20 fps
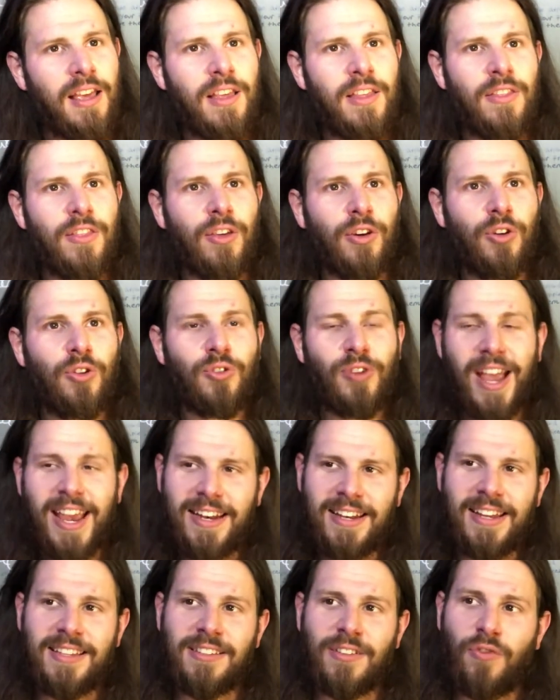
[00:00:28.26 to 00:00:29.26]
the
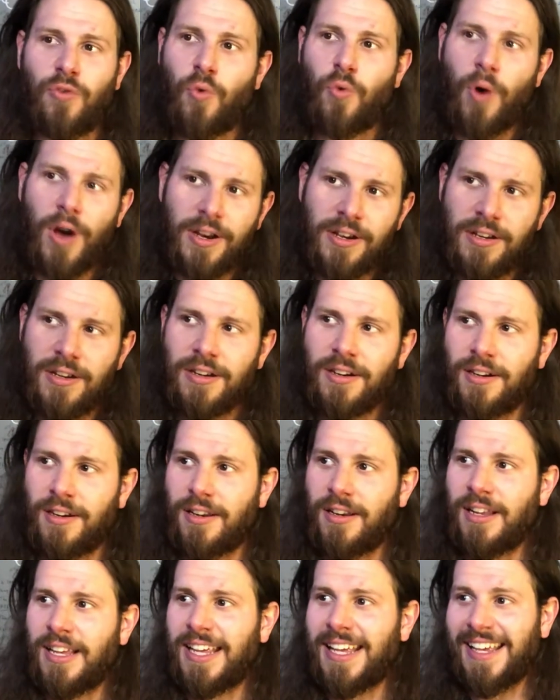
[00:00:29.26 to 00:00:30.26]
greatness of wonder
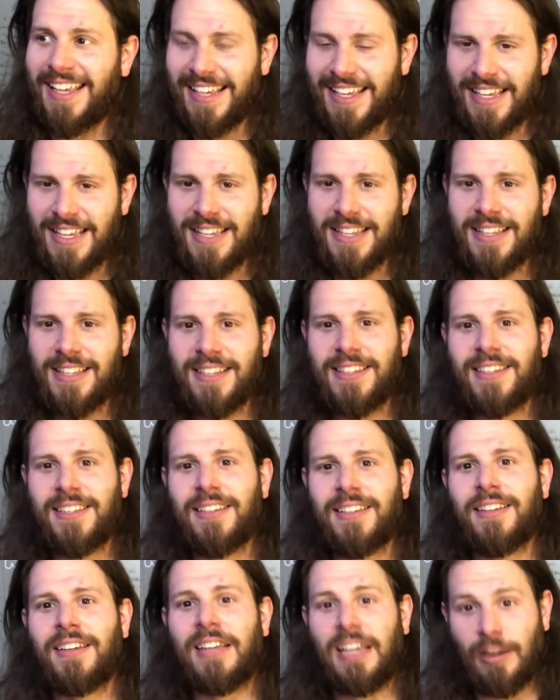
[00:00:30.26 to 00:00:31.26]
is
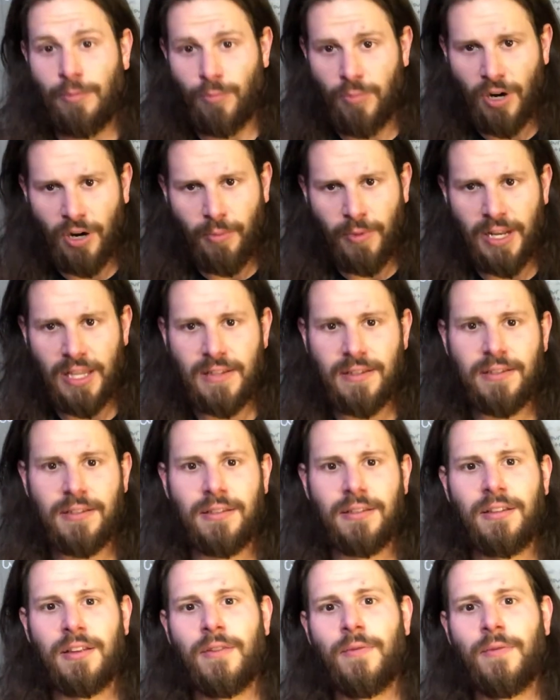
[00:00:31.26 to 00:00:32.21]
impermanence.